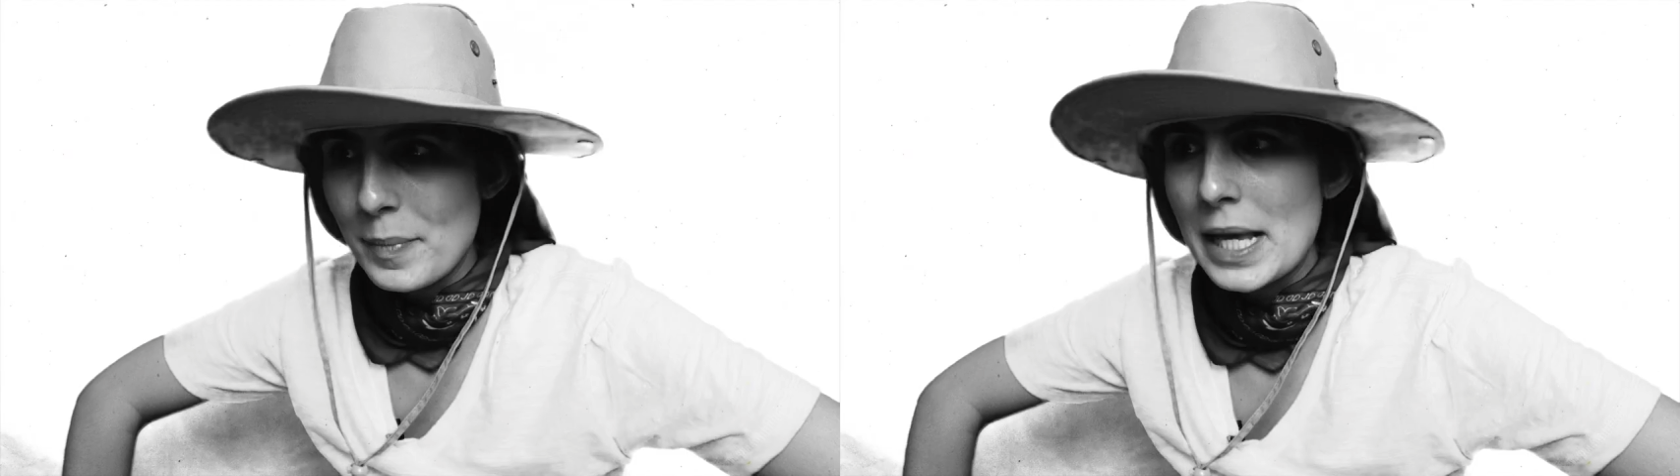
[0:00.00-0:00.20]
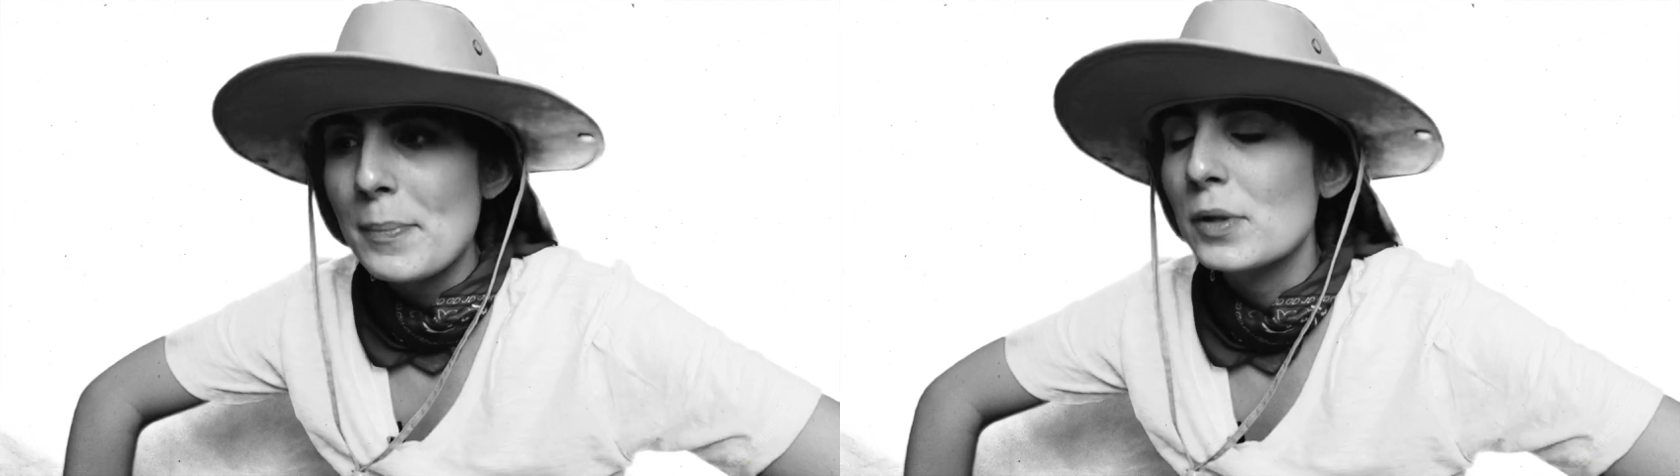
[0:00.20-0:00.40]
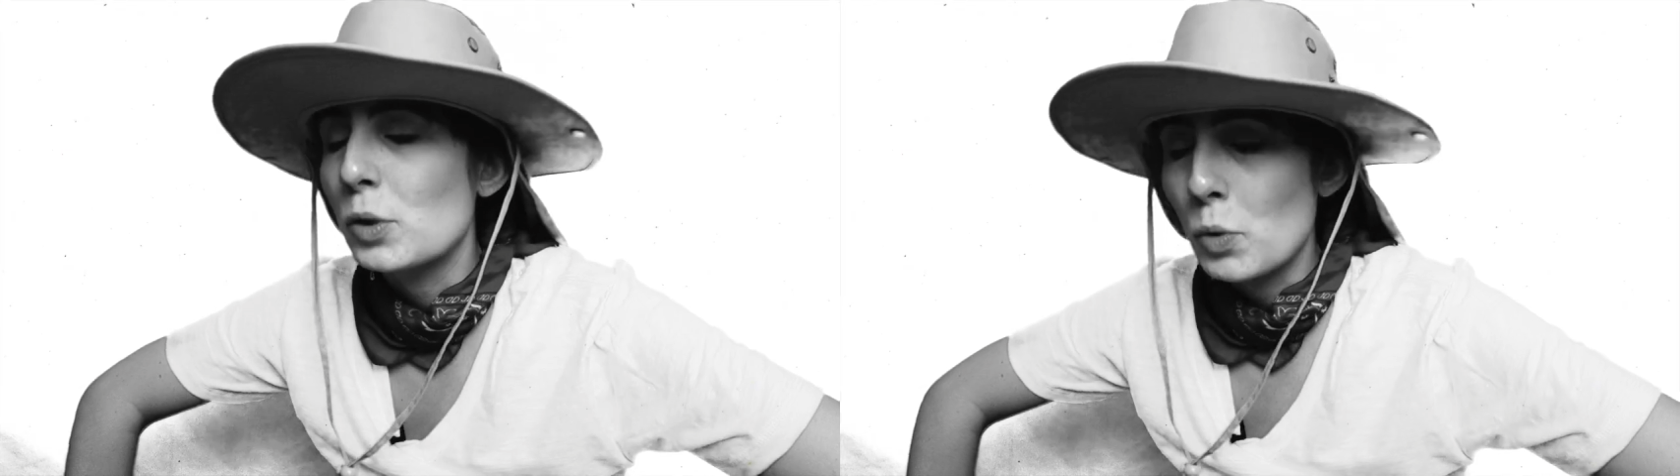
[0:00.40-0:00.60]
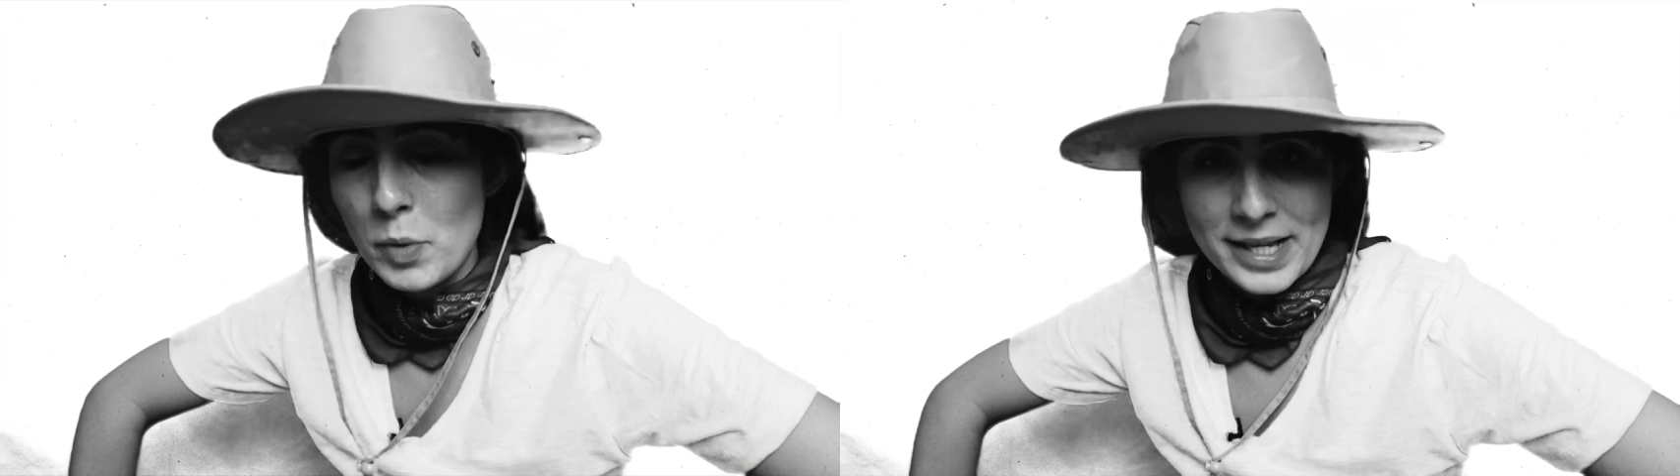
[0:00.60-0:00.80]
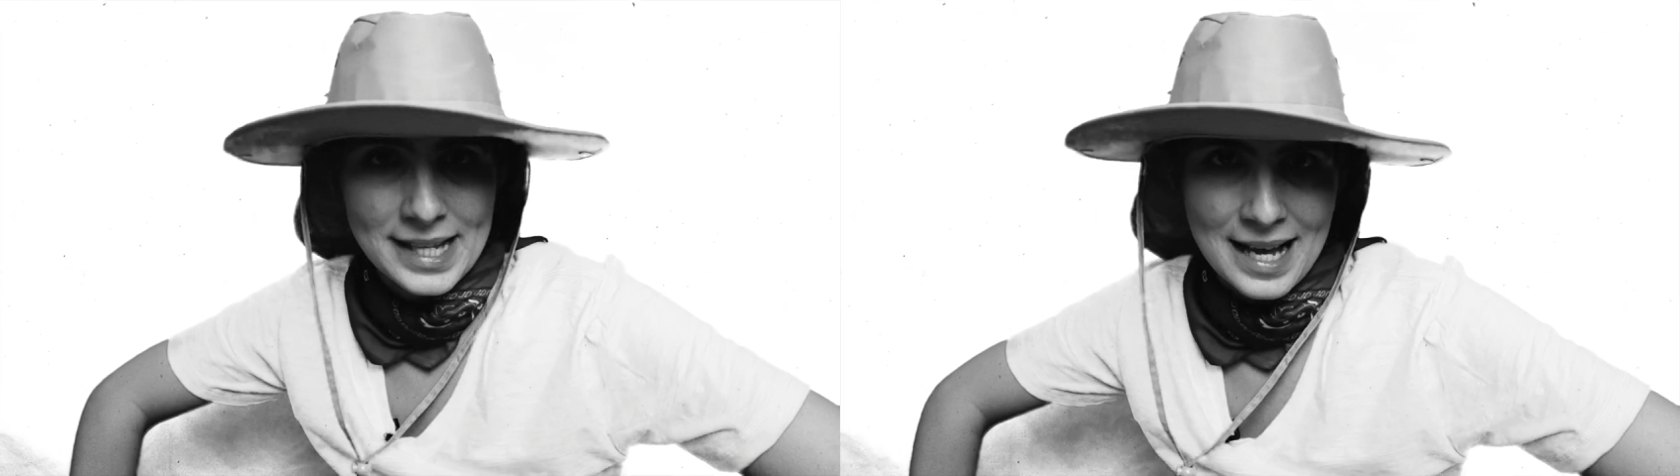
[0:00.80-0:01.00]
people
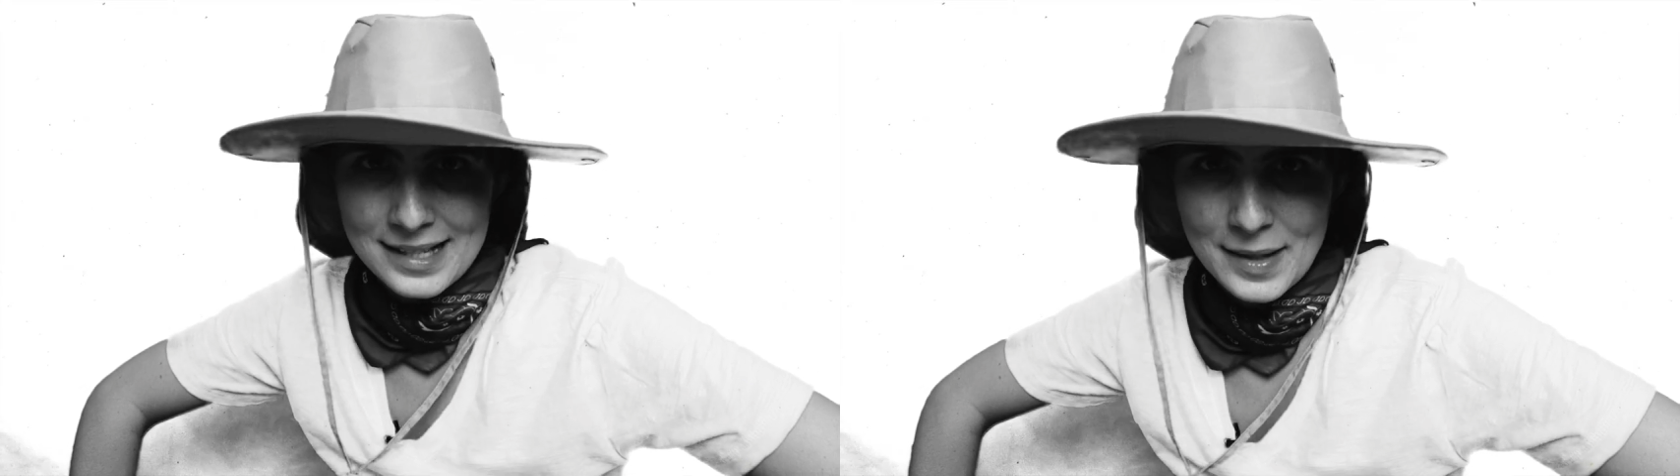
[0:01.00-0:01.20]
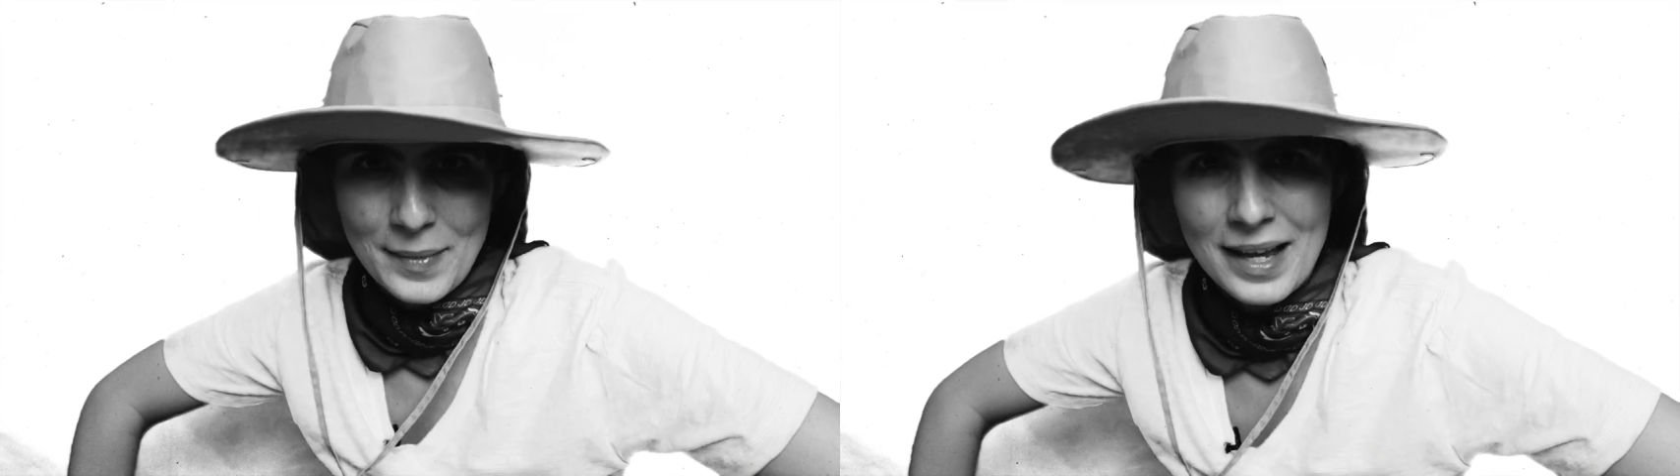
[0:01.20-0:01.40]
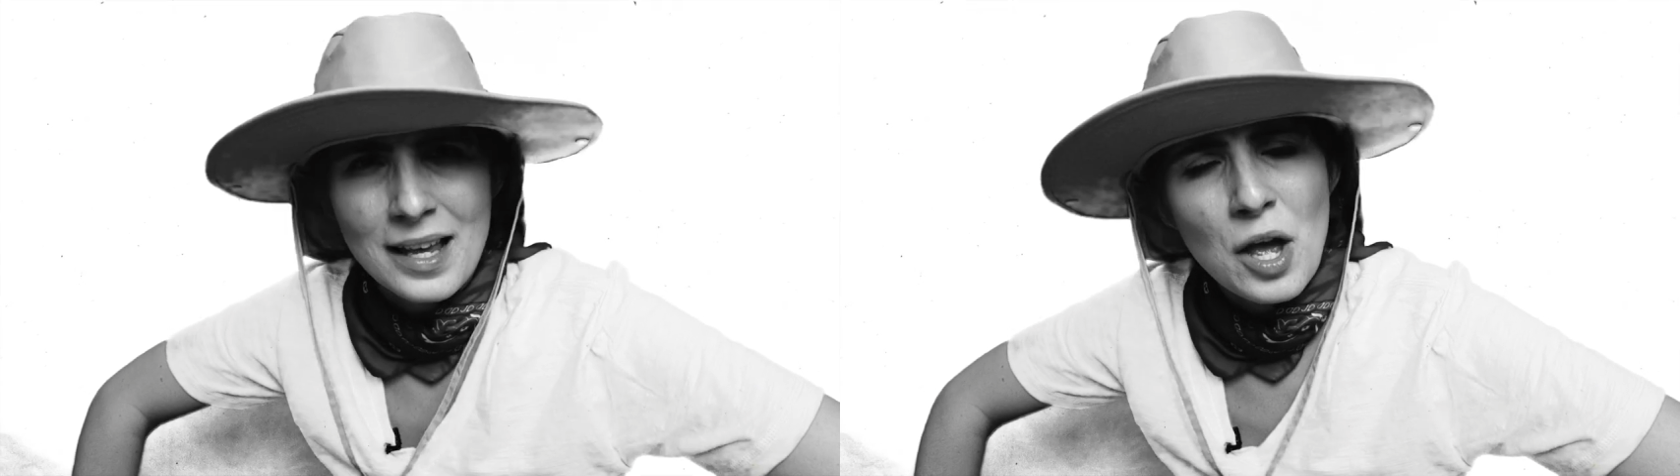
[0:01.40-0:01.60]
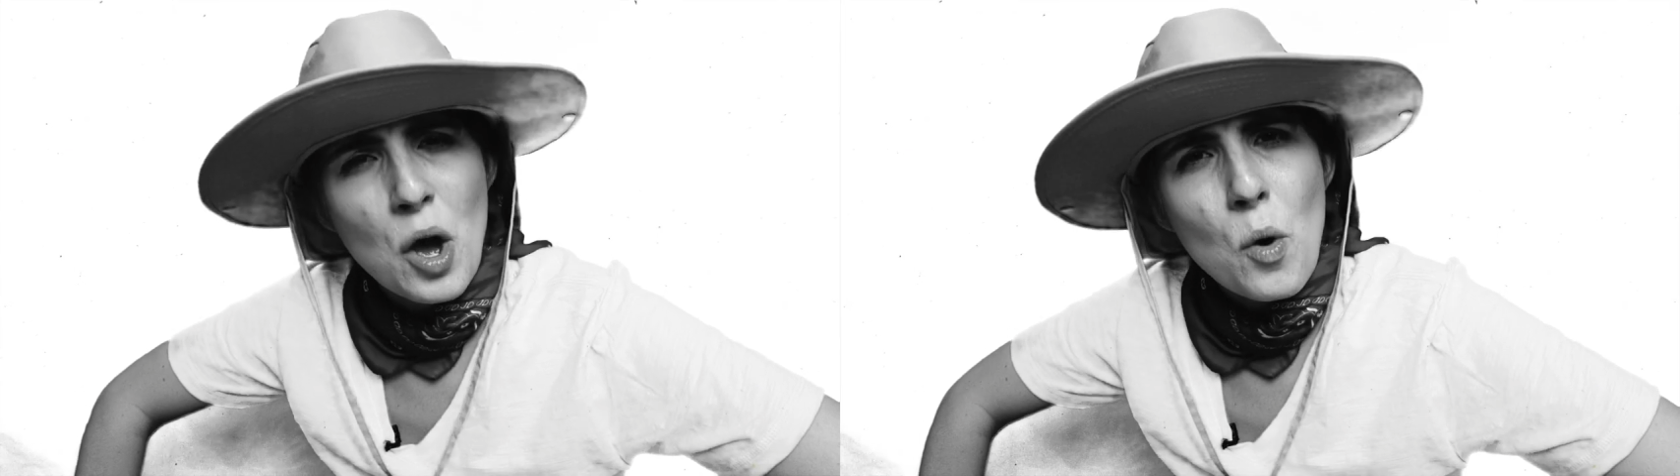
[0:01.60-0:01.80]
always ask me,